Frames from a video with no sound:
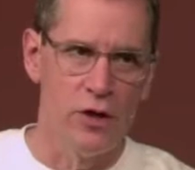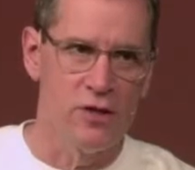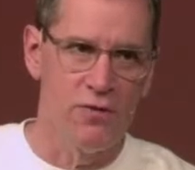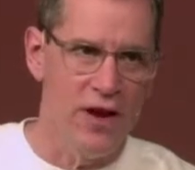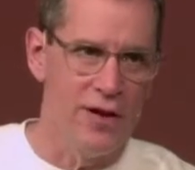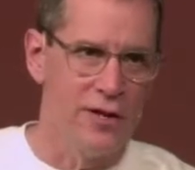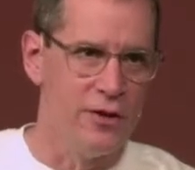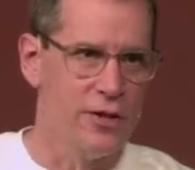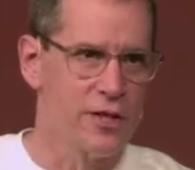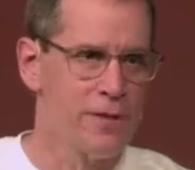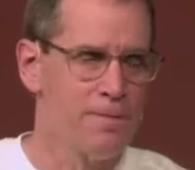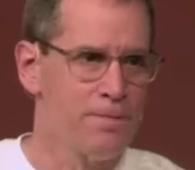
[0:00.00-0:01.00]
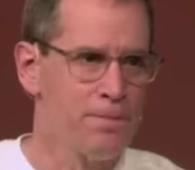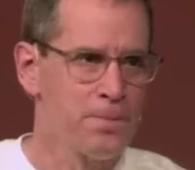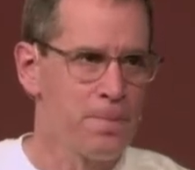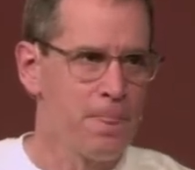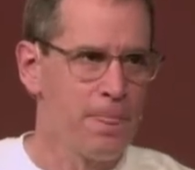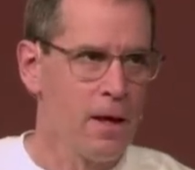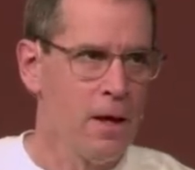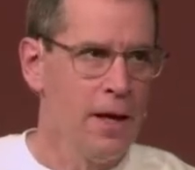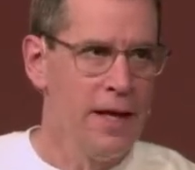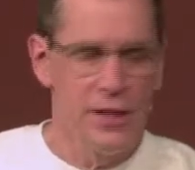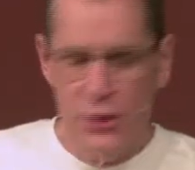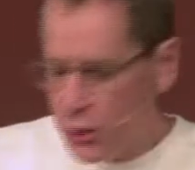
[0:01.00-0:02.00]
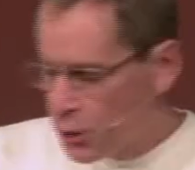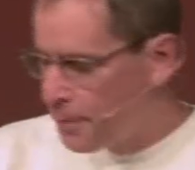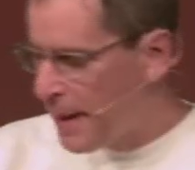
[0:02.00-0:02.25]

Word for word: his failures. And it's too